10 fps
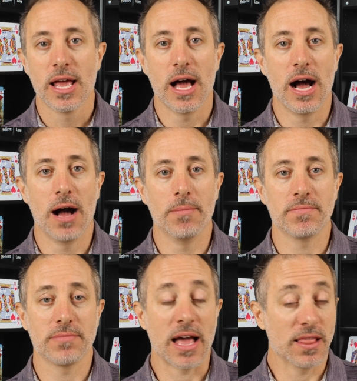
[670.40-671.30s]
Um,
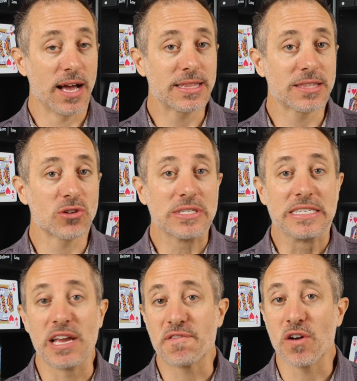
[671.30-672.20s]
I like that there's
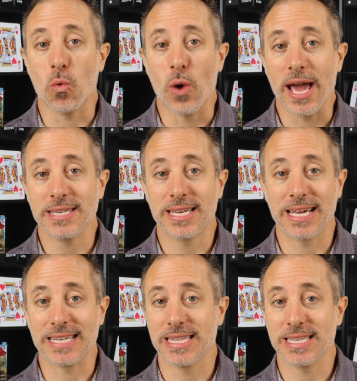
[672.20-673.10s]
different ways to
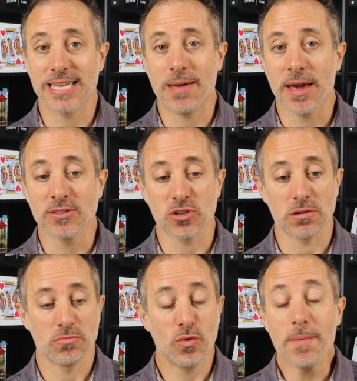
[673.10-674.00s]
get to the same answer.
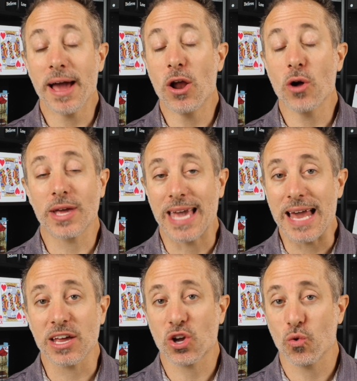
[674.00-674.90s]
We might all
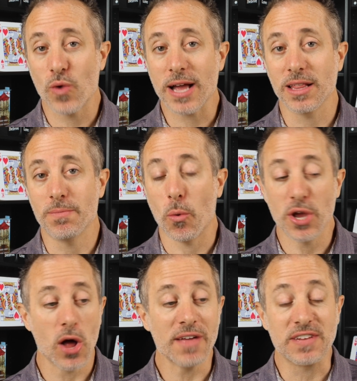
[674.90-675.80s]
get it correctly, but
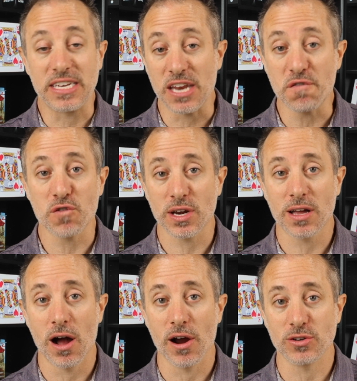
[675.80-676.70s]
we all have different
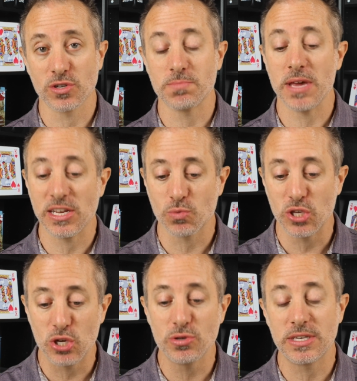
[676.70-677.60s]
cards, which means we
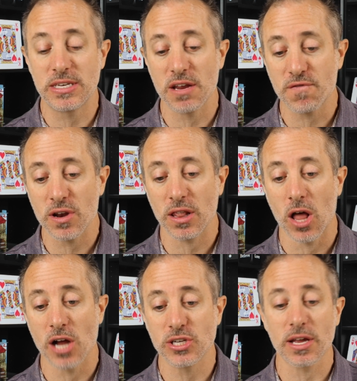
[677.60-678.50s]
use different
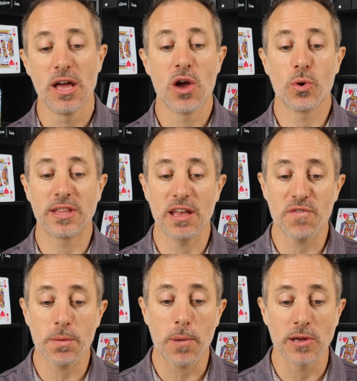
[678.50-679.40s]
logic with
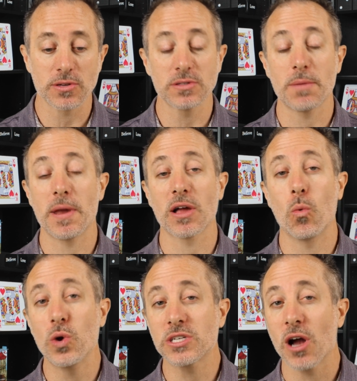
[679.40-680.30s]
different puzzles depending
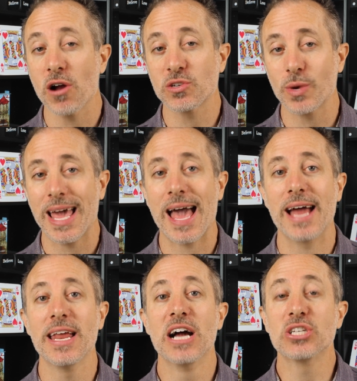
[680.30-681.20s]
on which cards we
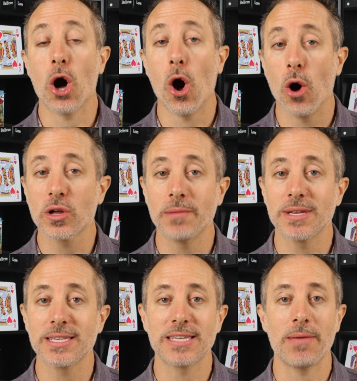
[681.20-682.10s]
had to all come
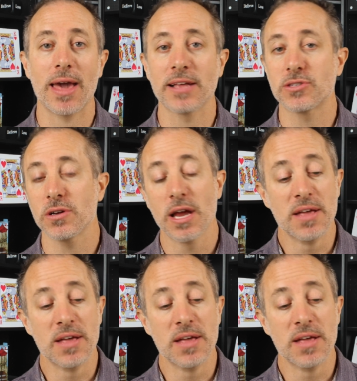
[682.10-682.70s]
to the same answer.